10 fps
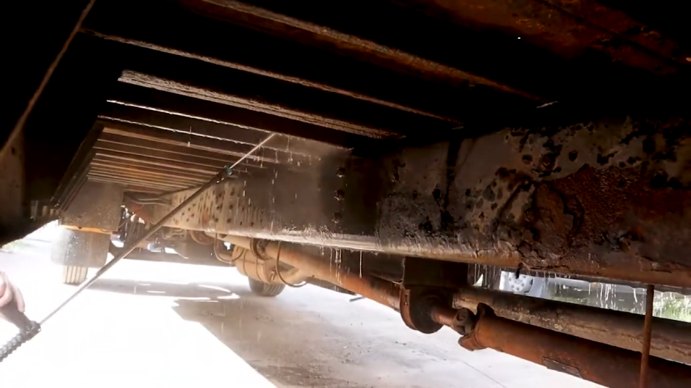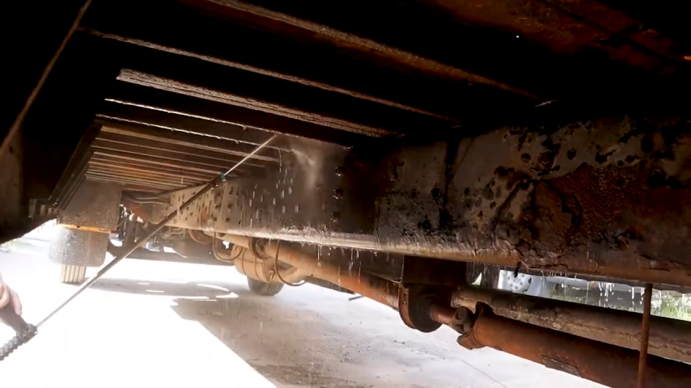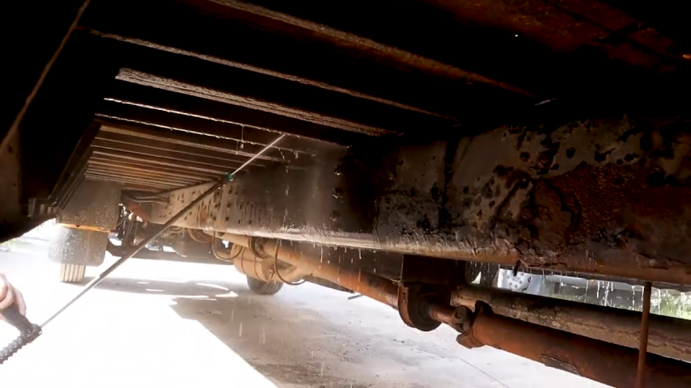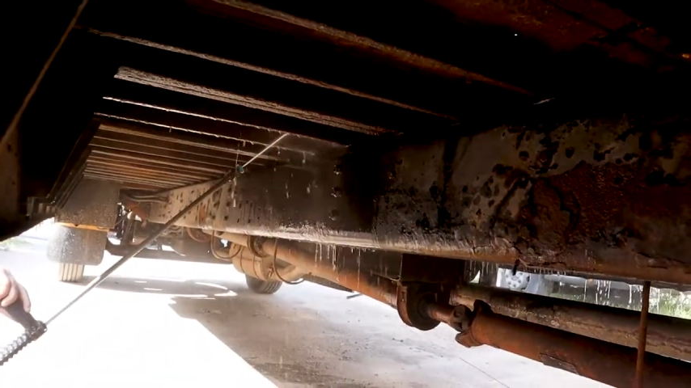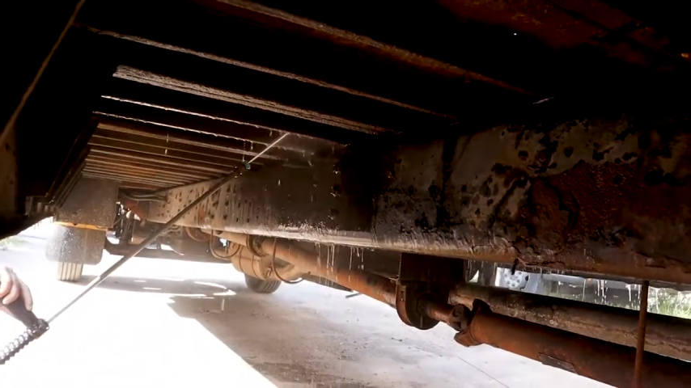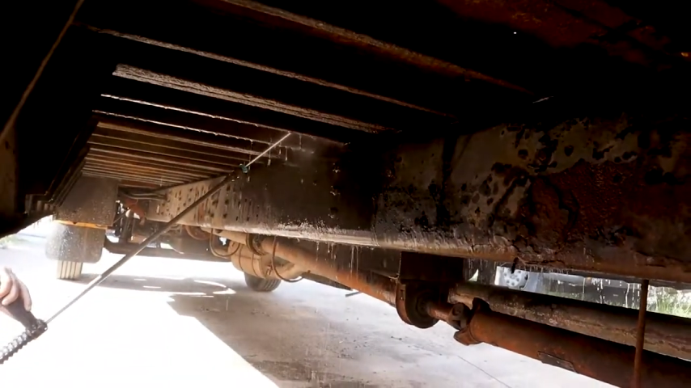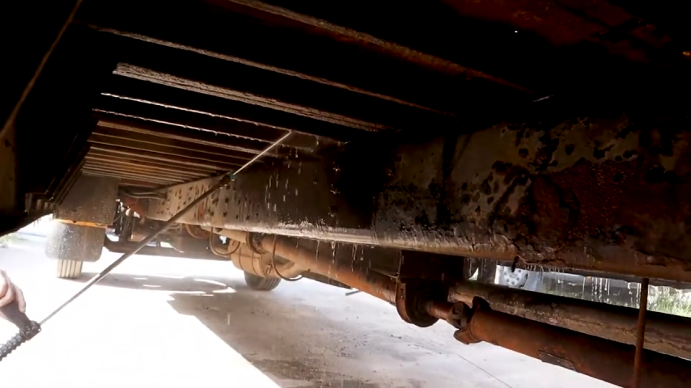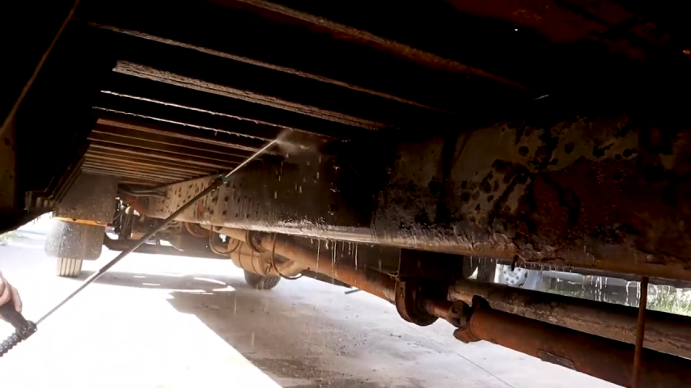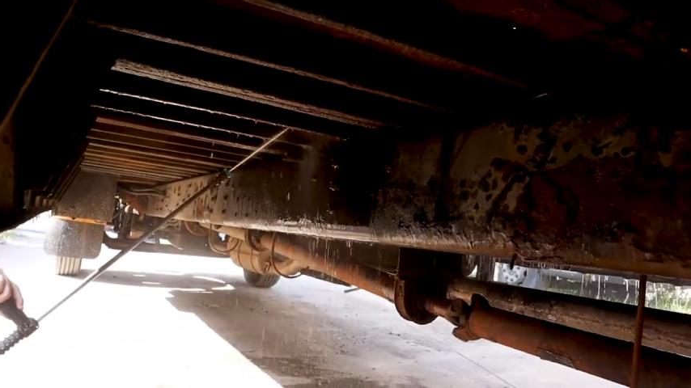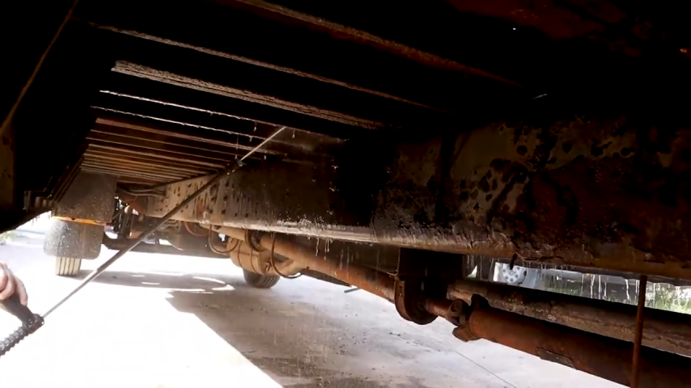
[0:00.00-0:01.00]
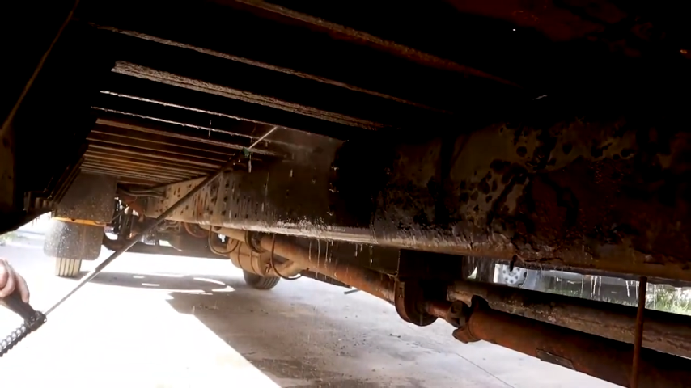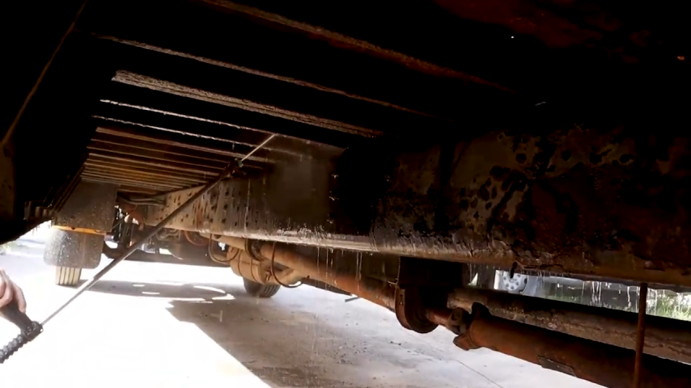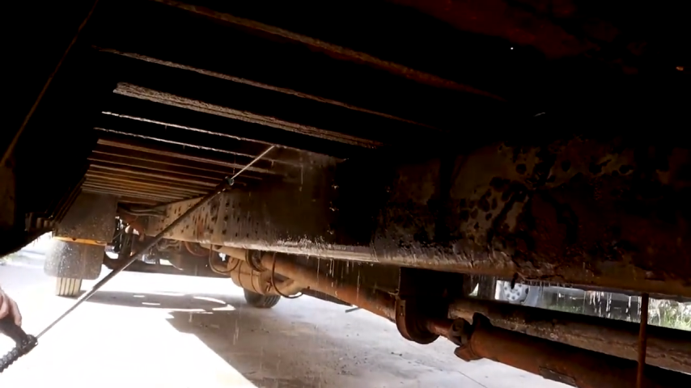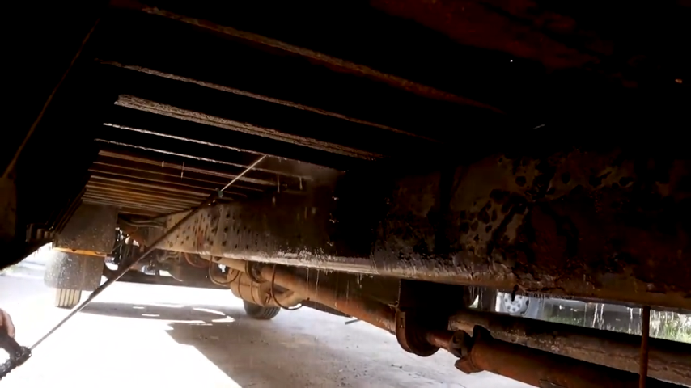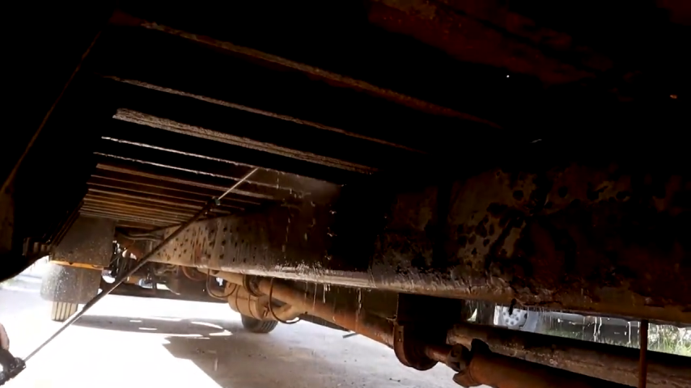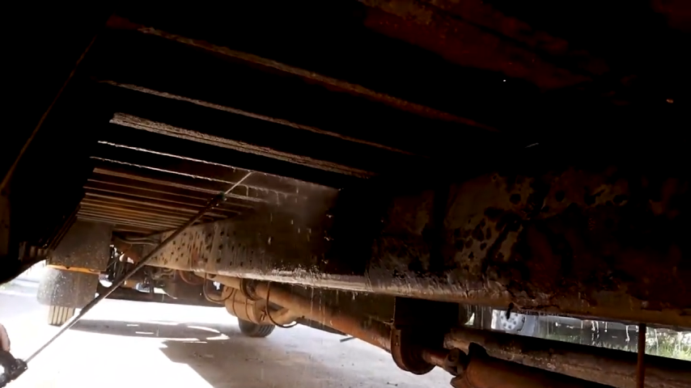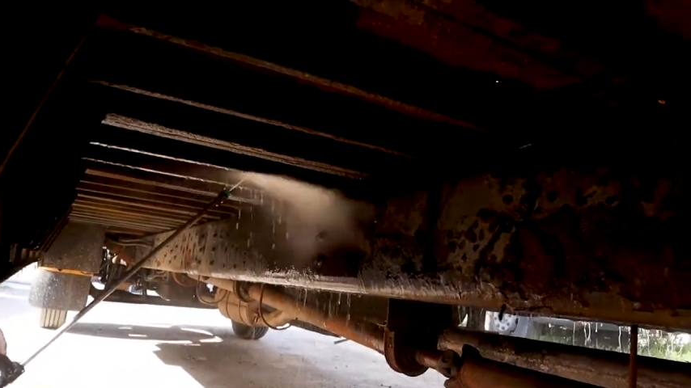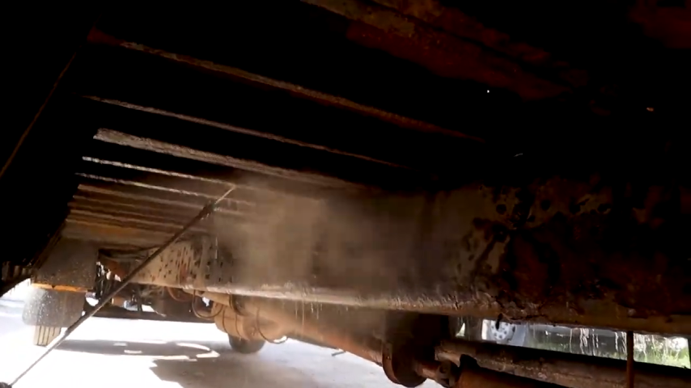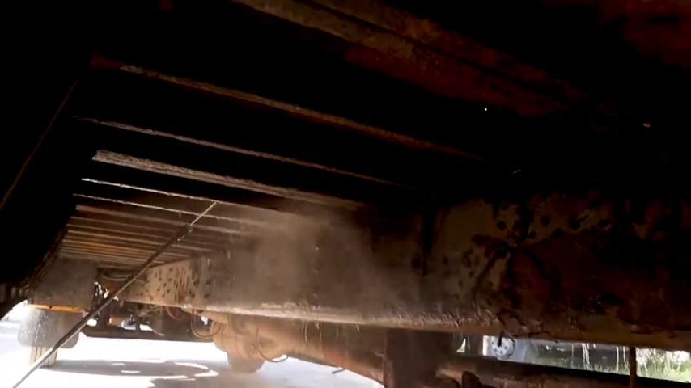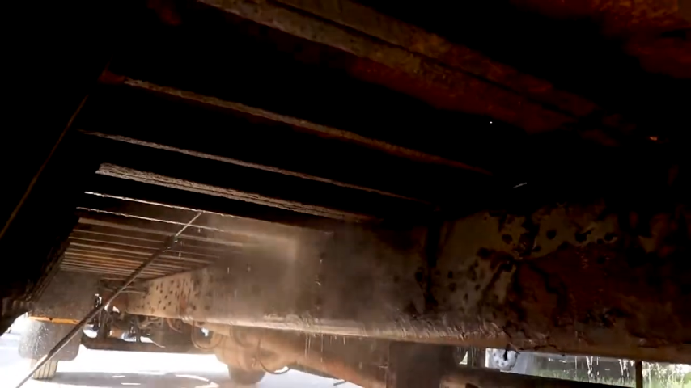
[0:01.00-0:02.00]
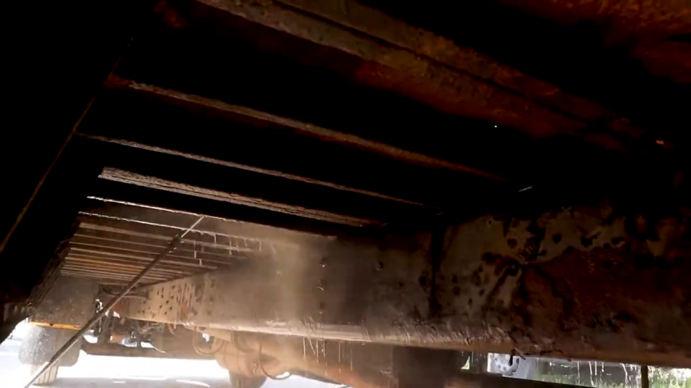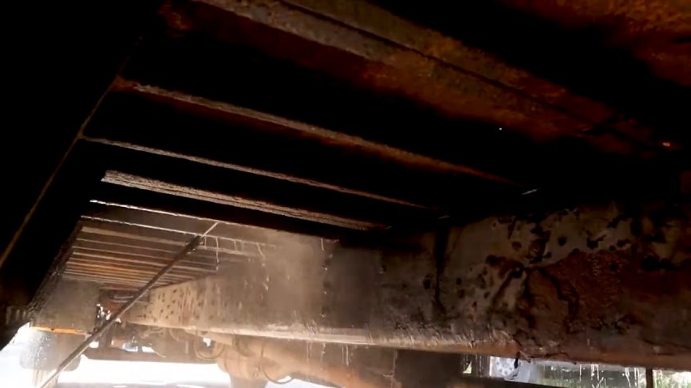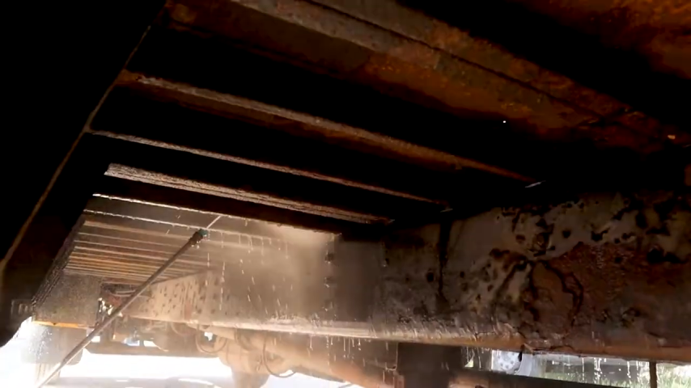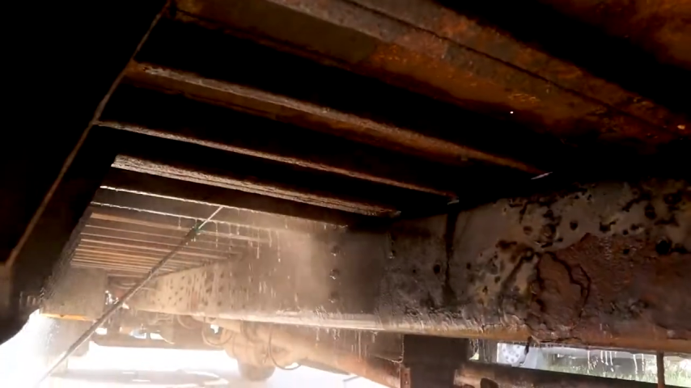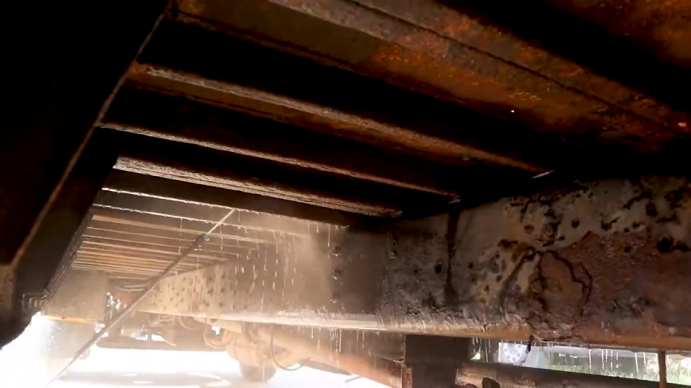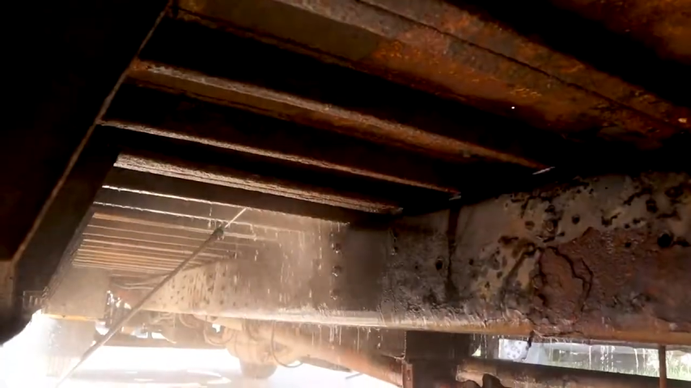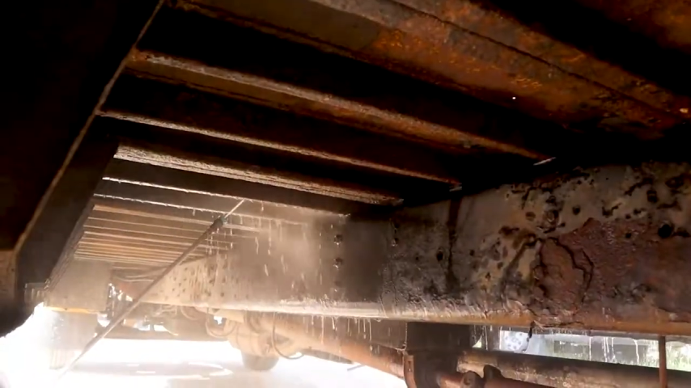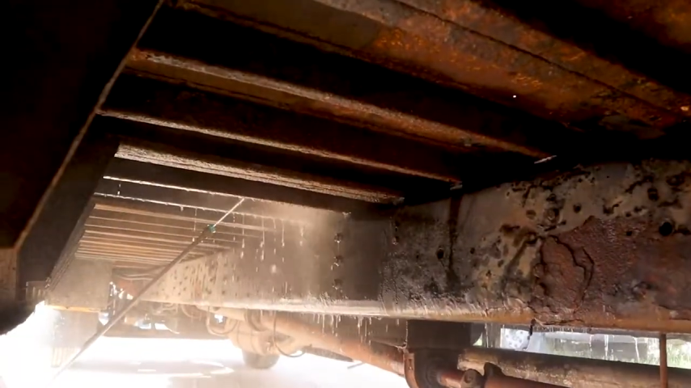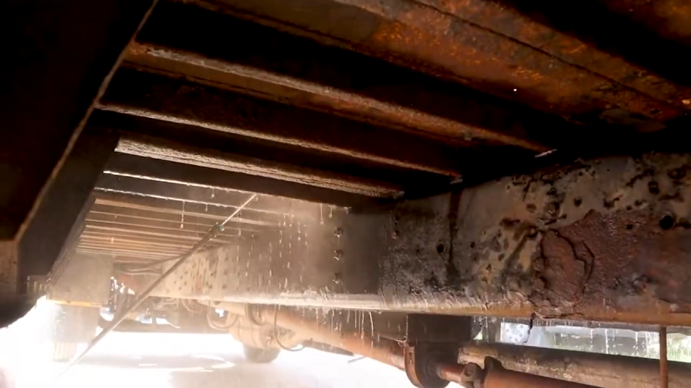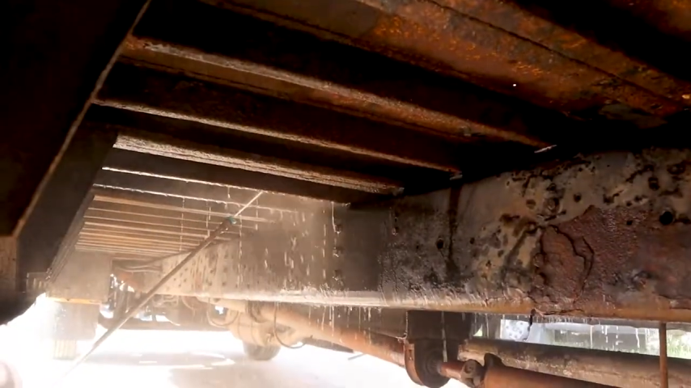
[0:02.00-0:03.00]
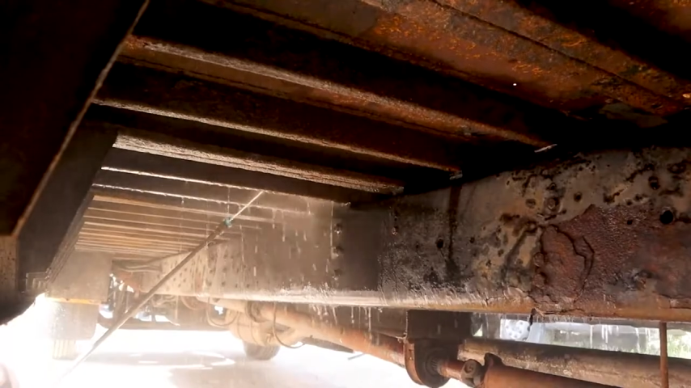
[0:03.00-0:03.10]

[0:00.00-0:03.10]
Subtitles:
[unreadable: no face in view]